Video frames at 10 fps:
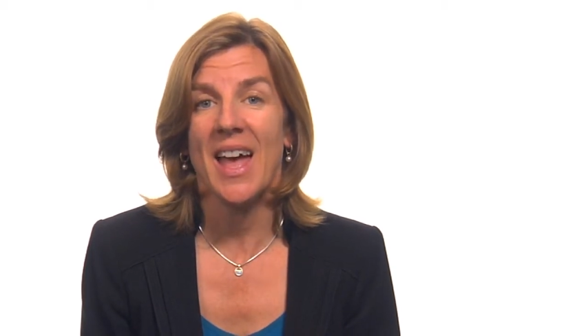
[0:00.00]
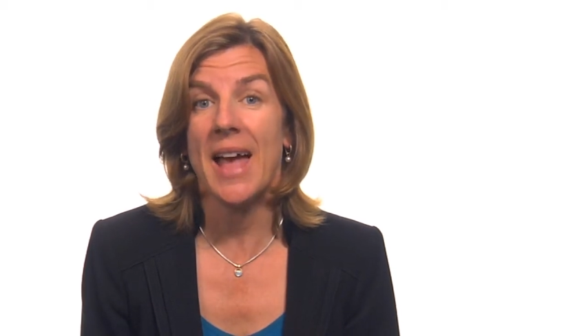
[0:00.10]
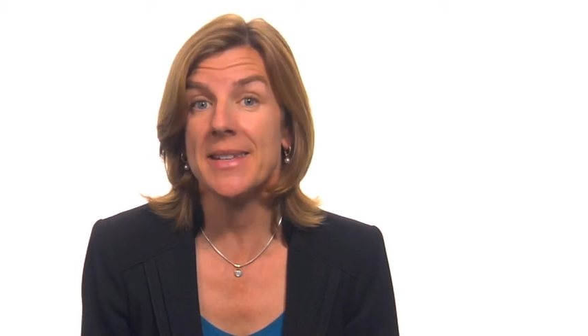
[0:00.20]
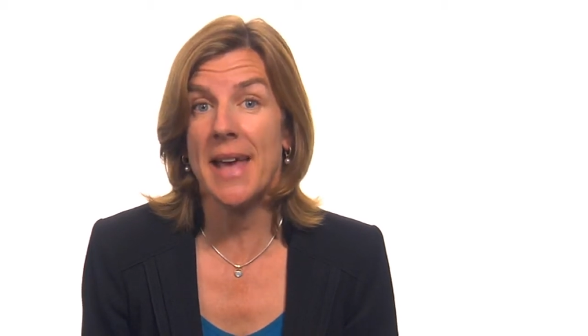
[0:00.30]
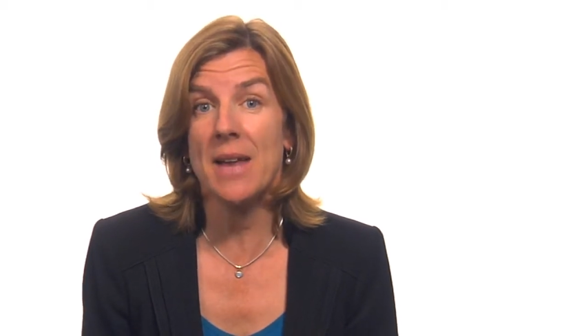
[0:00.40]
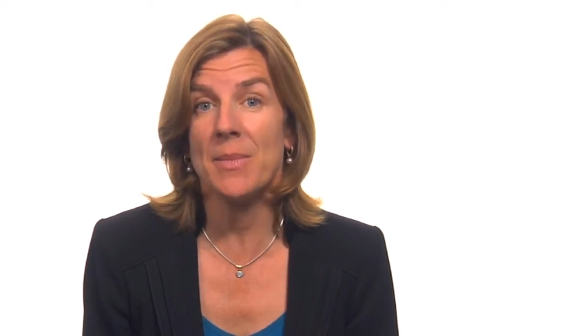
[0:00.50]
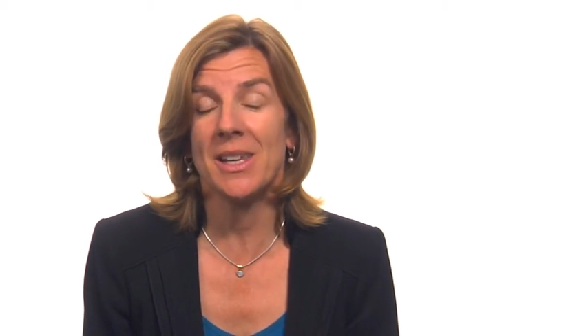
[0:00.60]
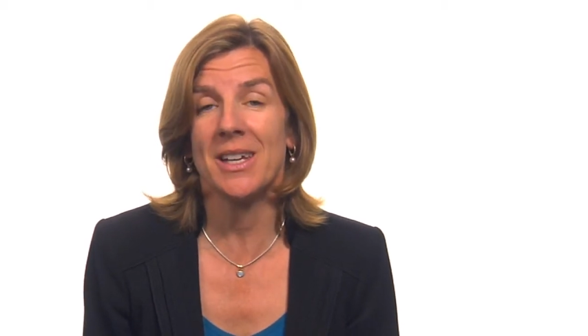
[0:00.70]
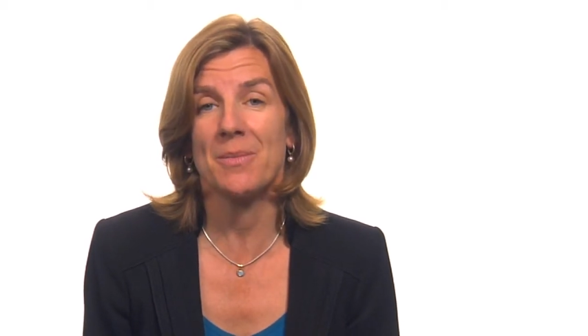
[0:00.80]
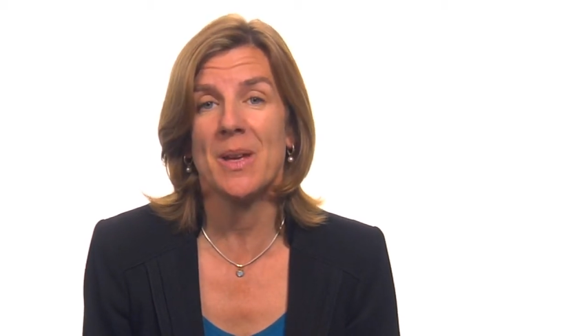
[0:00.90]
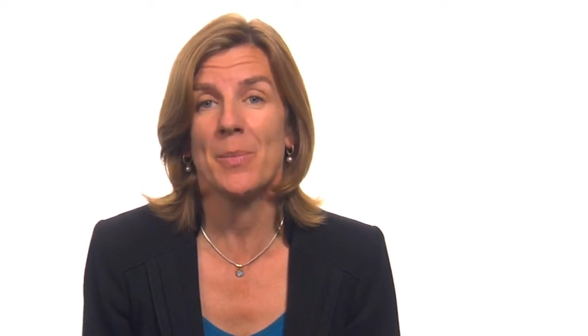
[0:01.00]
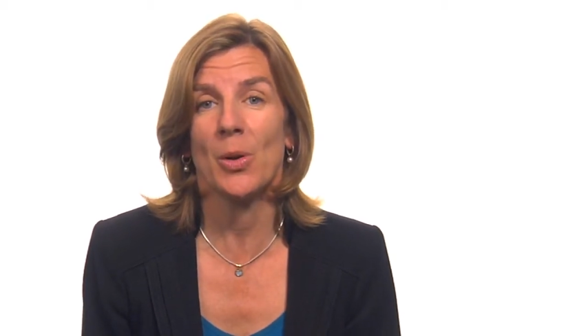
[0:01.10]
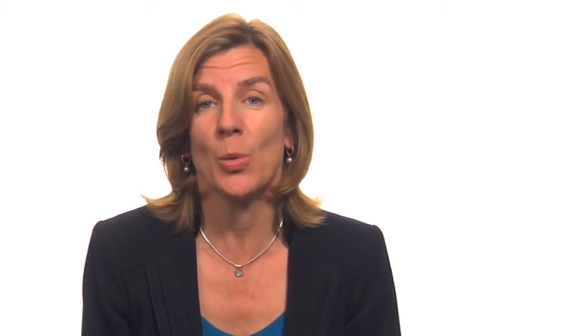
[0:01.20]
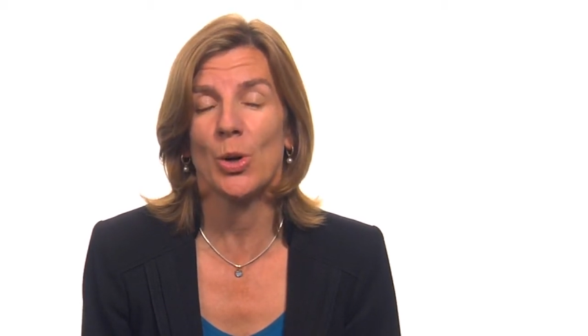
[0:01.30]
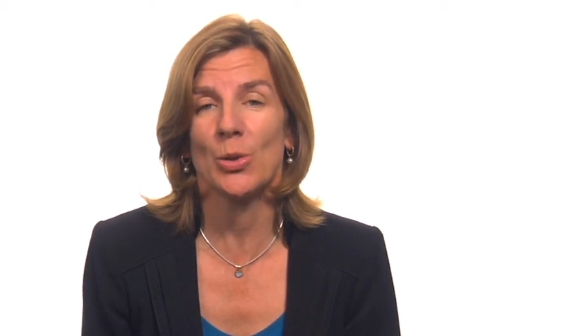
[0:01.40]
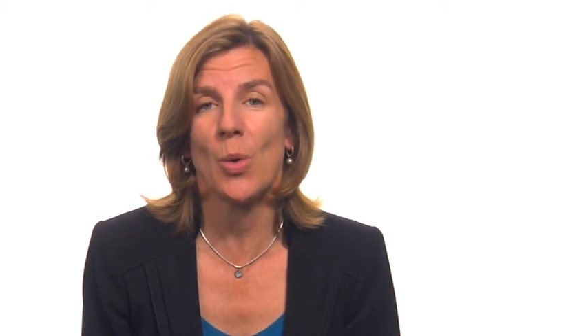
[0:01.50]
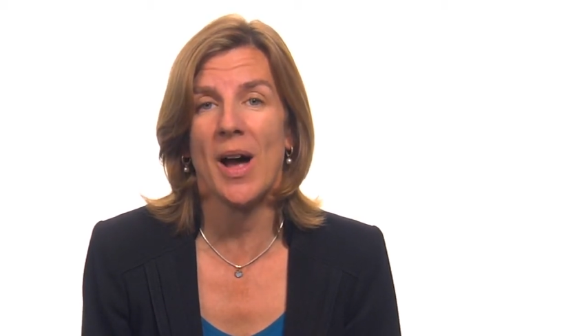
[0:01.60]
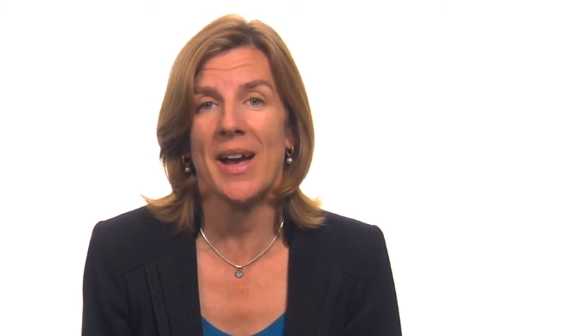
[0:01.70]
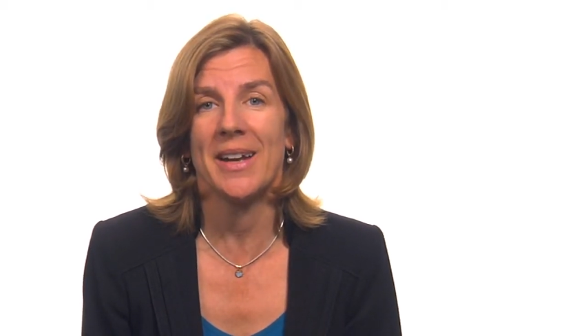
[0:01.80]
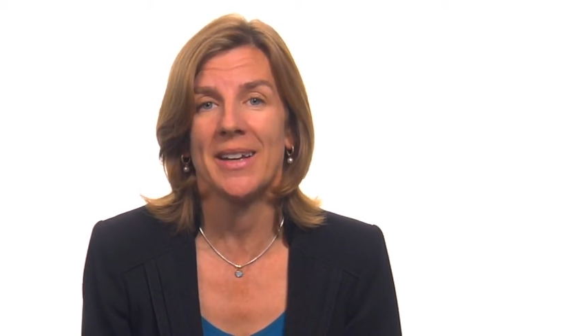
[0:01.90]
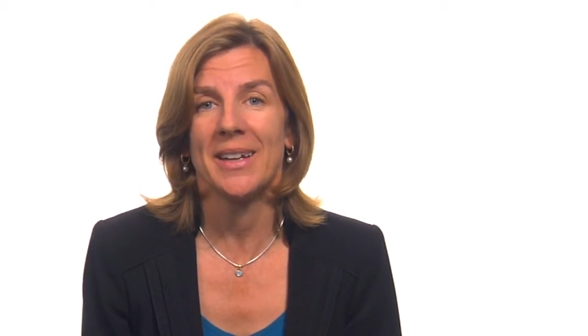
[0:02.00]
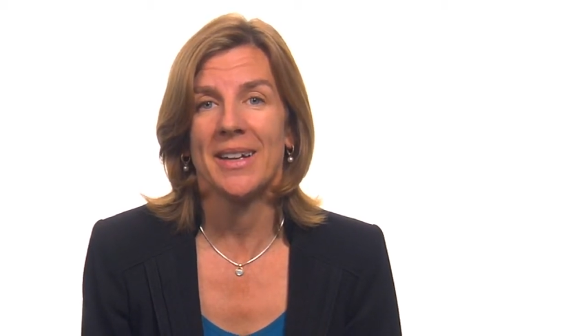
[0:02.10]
and 10 million people worldwide.